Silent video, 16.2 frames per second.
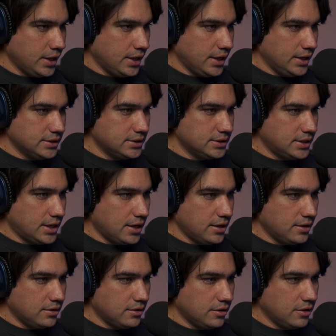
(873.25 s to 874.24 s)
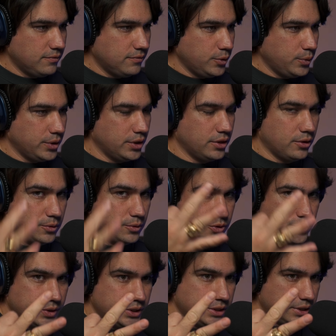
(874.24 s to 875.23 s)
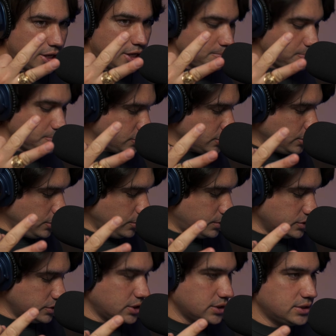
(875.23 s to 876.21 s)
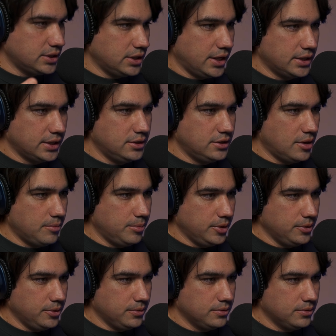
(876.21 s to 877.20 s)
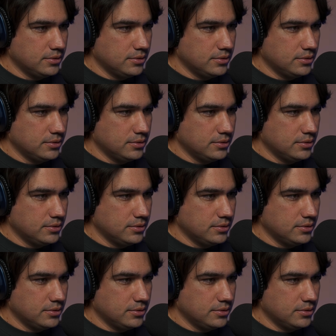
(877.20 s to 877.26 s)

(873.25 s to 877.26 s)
instead of doing those 3 steps, you can just select W.